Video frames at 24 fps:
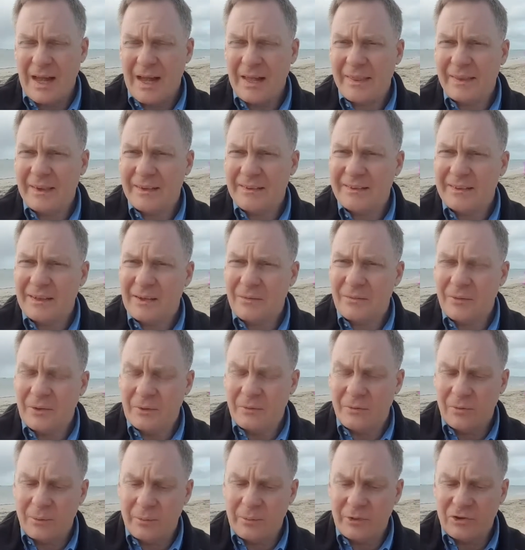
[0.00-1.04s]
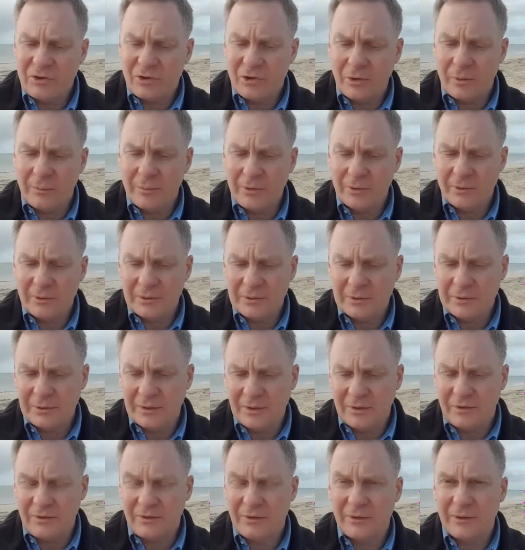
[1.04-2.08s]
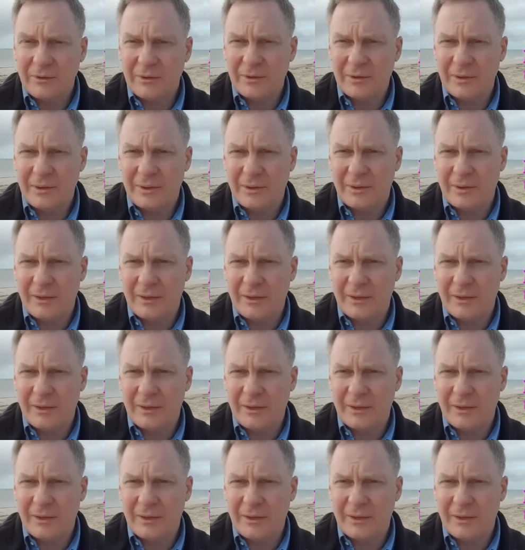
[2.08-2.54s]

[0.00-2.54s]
Are they suffering from a terminal illness?